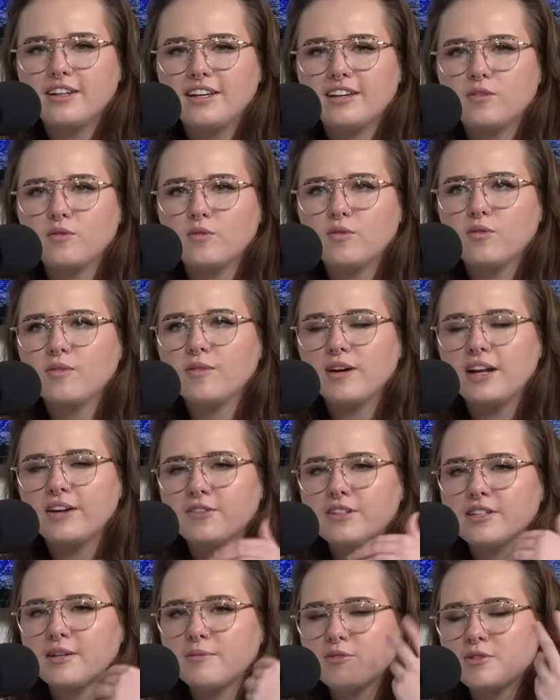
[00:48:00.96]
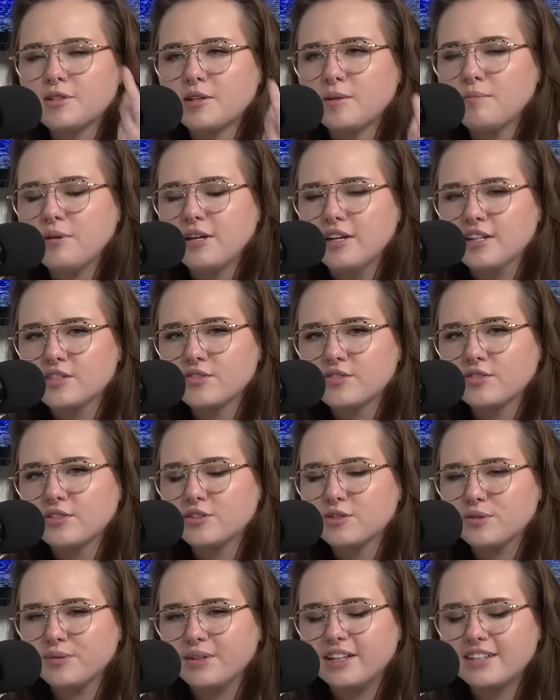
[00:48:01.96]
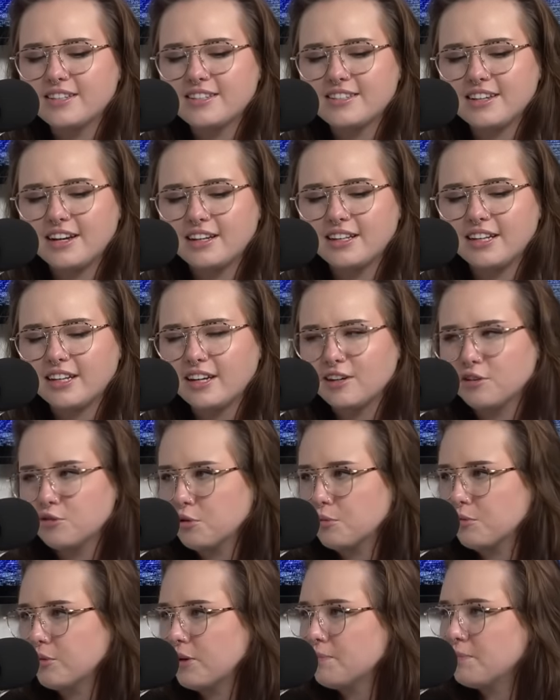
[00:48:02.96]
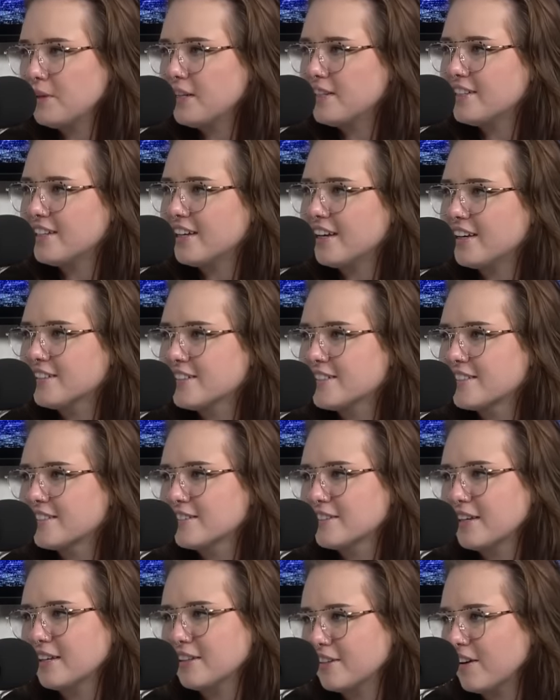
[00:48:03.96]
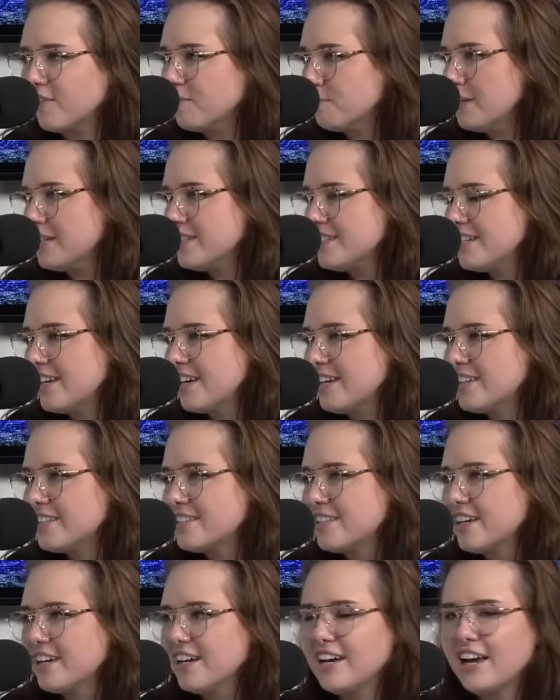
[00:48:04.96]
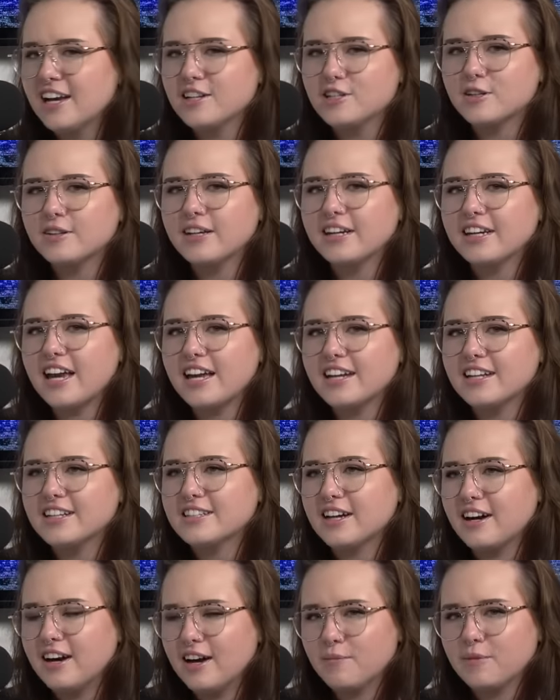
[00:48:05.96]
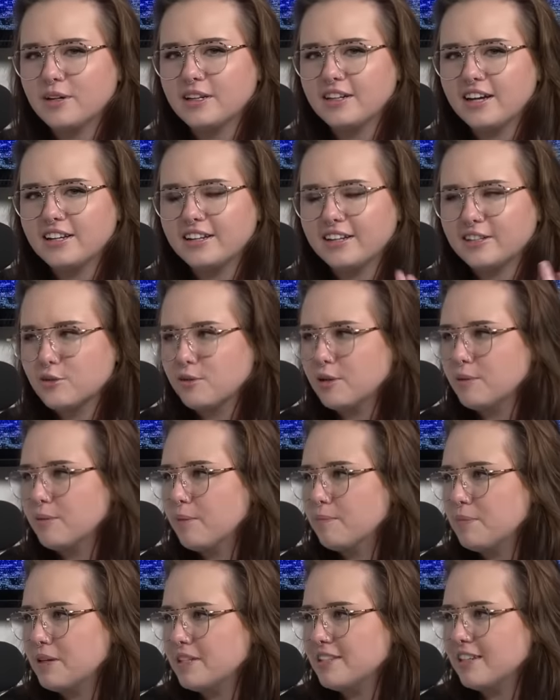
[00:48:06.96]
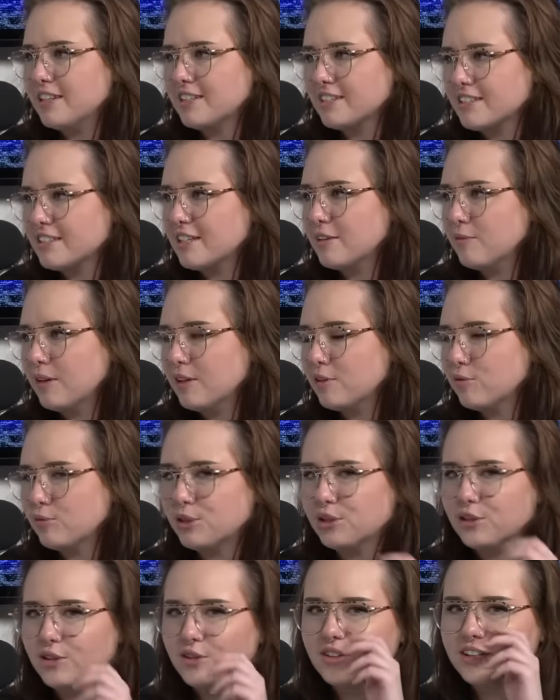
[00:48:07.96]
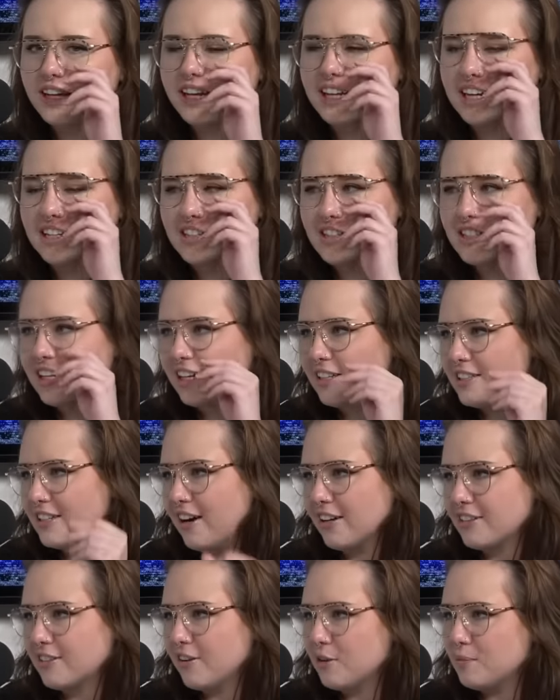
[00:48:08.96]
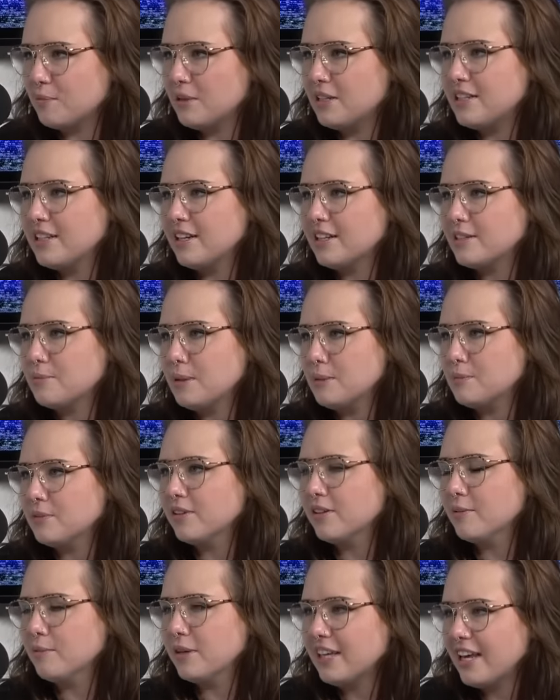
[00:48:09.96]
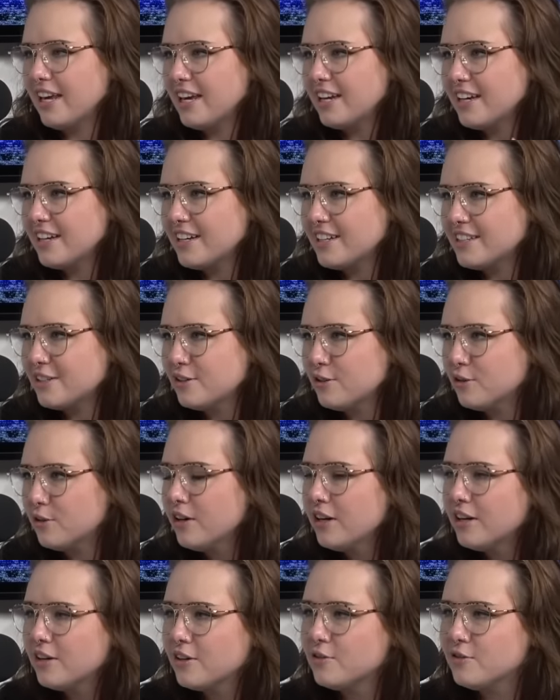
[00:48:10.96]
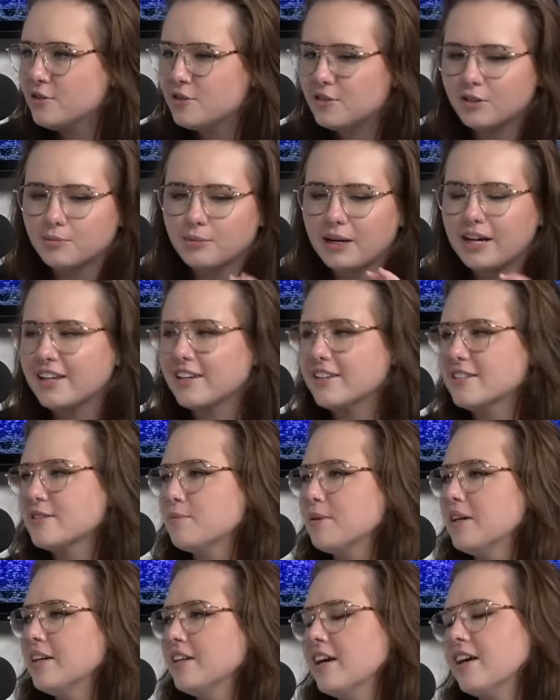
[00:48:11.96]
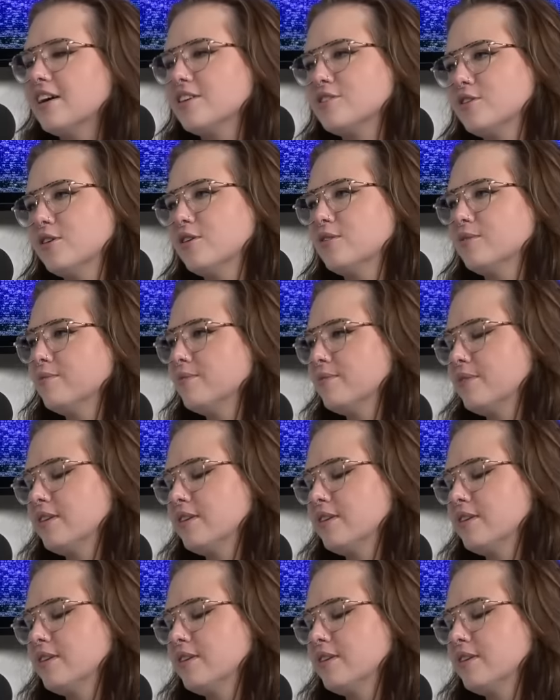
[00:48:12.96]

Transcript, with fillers: like... Every time there's like a pitch for tweets, I'd like incorporate BTS because I love BTS. Yeah. And so like anytime I'd like tweet about BTS because they went through, like I just like talked to all the BTS people. I'm like, hey guys, who's your bias? But yeah, so